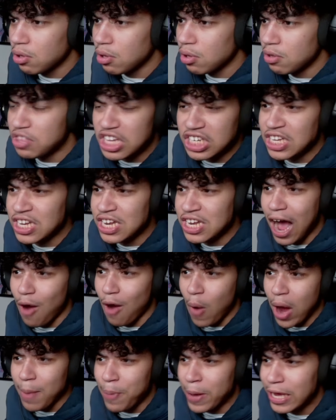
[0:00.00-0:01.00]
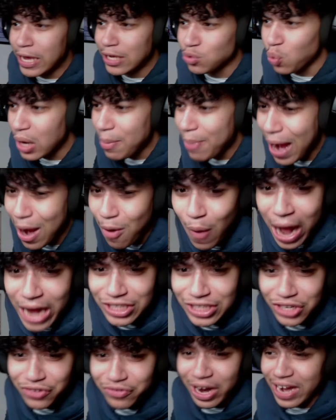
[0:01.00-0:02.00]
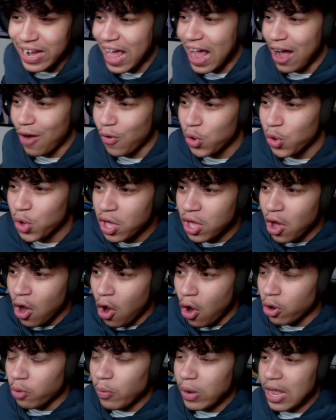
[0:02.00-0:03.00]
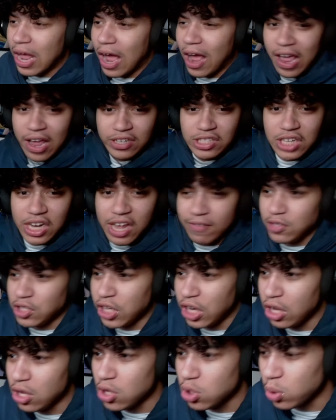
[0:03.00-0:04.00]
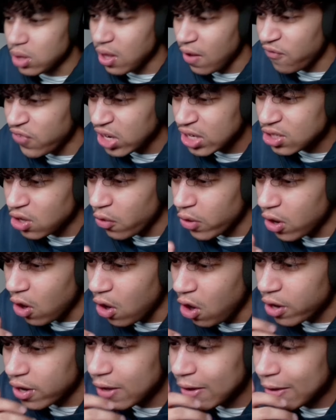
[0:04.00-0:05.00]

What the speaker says: This is not One Piece. What am I watching right now? Oh, wait, I actually have chills. What the fuck is going on?